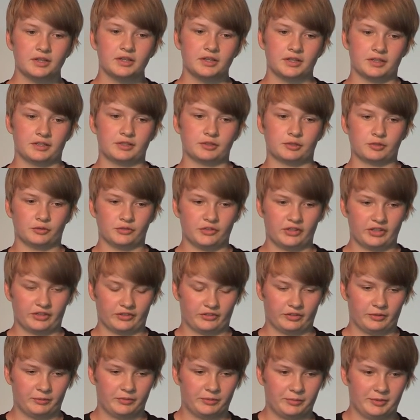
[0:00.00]
in the
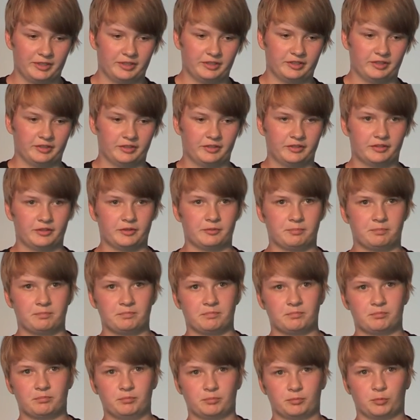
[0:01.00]
context I'm speaking in, the
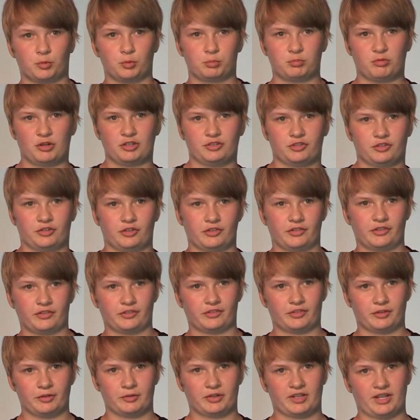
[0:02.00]
more prejudice
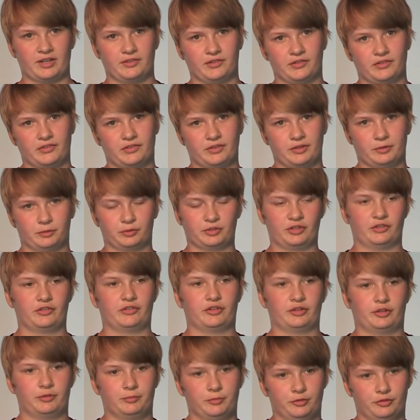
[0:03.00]
is against the
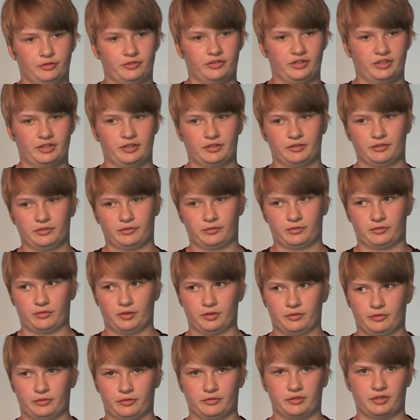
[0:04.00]
autistic community
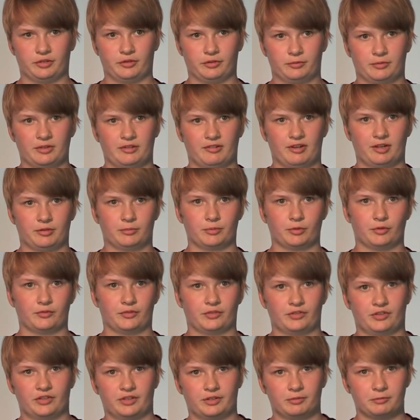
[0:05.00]
rather than the other way around, but
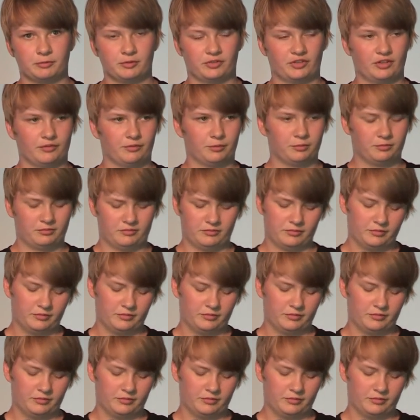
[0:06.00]
obviously whichever.